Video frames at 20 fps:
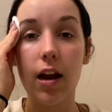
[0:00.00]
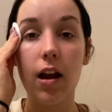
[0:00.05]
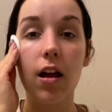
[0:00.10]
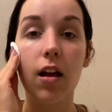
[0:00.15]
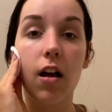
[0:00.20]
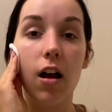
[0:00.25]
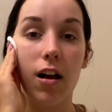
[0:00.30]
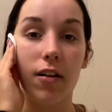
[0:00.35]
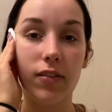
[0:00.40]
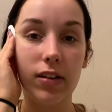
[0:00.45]

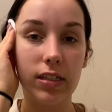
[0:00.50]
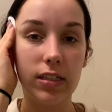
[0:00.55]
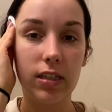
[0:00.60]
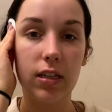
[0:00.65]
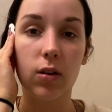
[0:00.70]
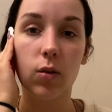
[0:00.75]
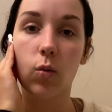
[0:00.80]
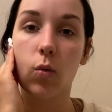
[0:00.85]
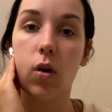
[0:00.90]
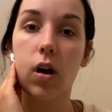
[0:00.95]
I
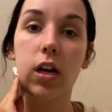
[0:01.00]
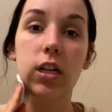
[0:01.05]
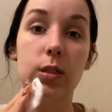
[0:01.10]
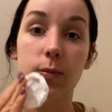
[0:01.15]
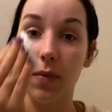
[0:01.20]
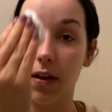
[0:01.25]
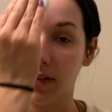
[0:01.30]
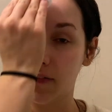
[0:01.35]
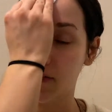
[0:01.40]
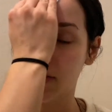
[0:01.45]
obviously wash
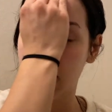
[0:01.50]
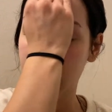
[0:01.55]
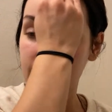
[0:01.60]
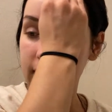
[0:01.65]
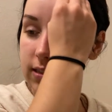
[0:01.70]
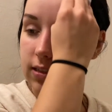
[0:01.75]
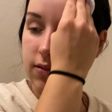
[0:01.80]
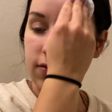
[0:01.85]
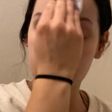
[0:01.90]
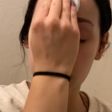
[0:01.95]
my
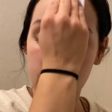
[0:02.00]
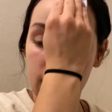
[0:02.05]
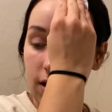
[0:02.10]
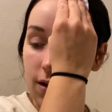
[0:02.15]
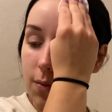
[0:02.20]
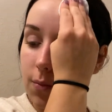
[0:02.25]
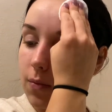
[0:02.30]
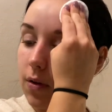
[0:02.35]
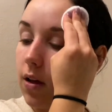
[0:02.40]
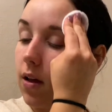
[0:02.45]
face
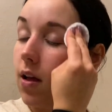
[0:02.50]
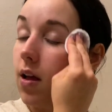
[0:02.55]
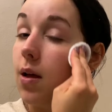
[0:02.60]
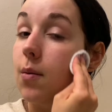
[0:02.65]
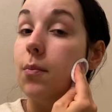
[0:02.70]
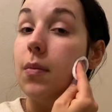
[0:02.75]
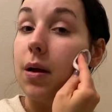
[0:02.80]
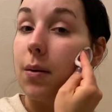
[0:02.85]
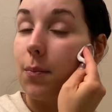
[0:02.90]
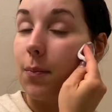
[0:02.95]
from
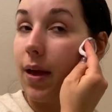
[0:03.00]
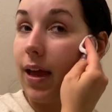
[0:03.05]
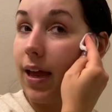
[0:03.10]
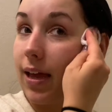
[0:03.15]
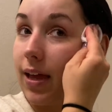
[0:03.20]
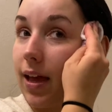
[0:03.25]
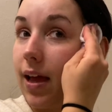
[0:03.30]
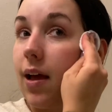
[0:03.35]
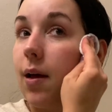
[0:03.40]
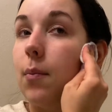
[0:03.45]
my
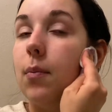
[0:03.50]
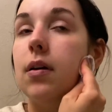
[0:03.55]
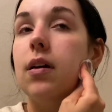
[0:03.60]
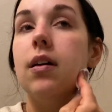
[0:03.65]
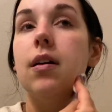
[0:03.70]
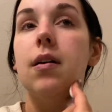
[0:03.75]
makeup.